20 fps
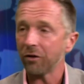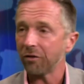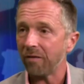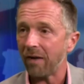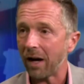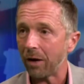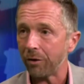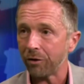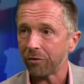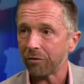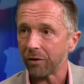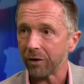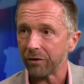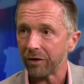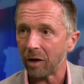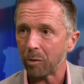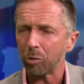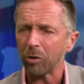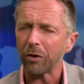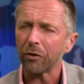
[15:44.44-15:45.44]
virus, for
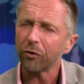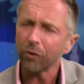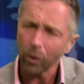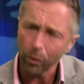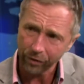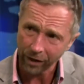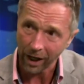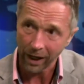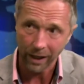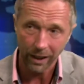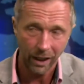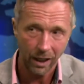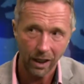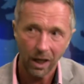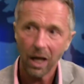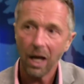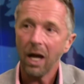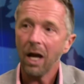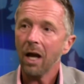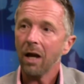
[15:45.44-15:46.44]
example, is so tiny
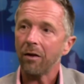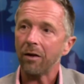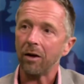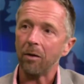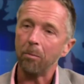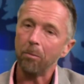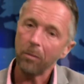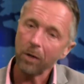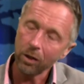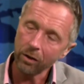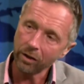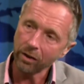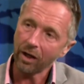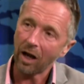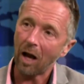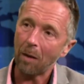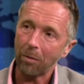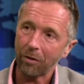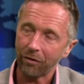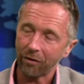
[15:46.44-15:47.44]
that a million
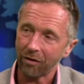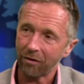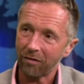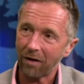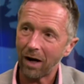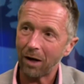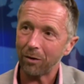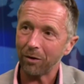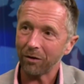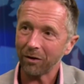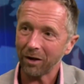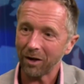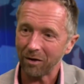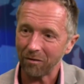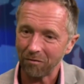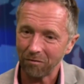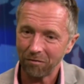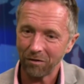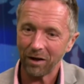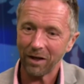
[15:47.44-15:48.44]
copies of the virus can
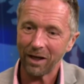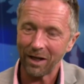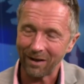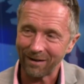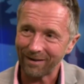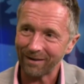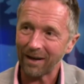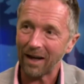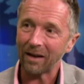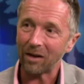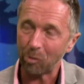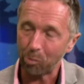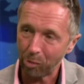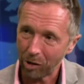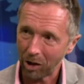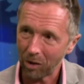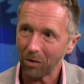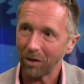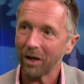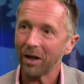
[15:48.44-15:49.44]
fit inside the
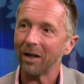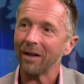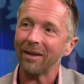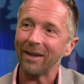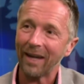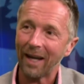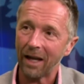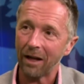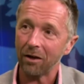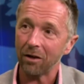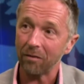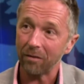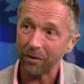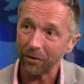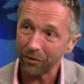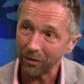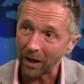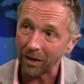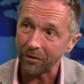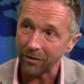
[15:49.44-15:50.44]
period at the end of a
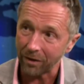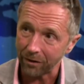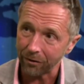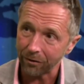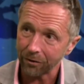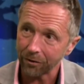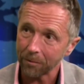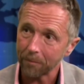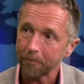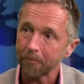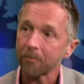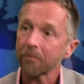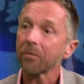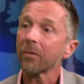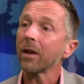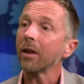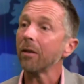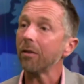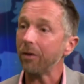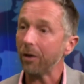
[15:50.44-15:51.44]
sentence.
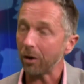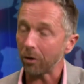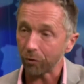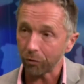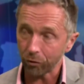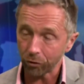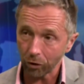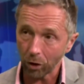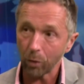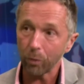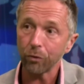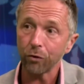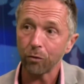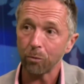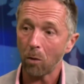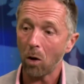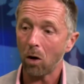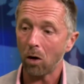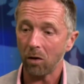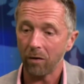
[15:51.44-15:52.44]
They're so
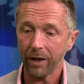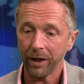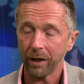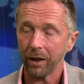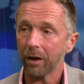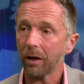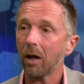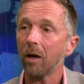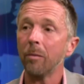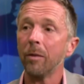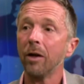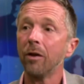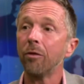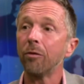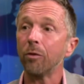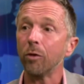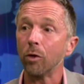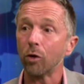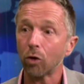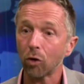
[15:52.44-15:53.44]
small they can come in
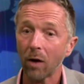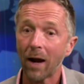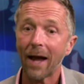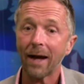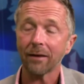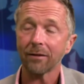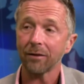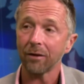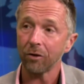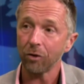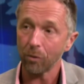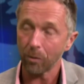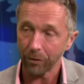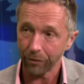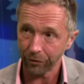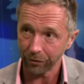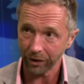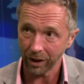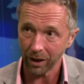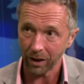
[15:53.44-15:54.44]
through cracks in your
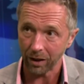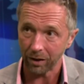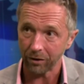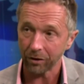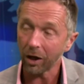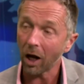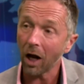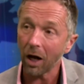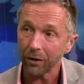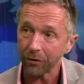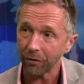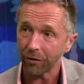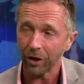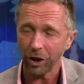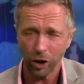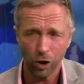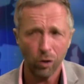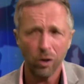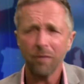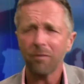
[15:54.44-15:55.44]
skin, cuts that
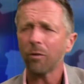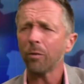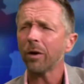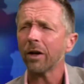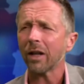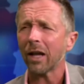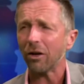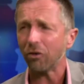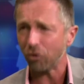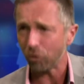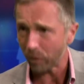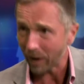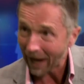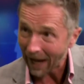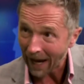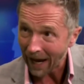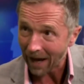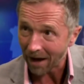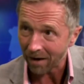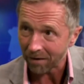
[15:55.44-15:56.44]
you don't even realize you
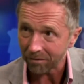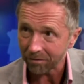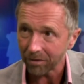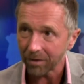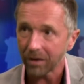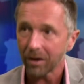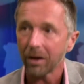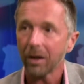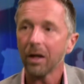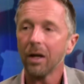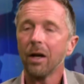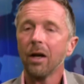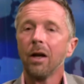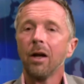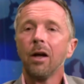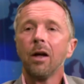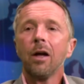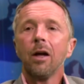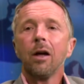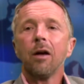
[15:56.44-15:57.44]
have.
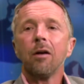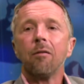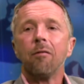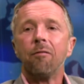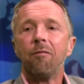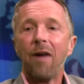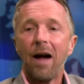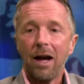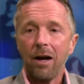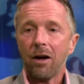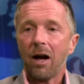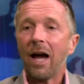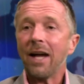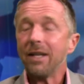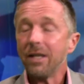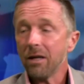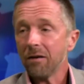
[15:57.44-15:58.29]
Vi idea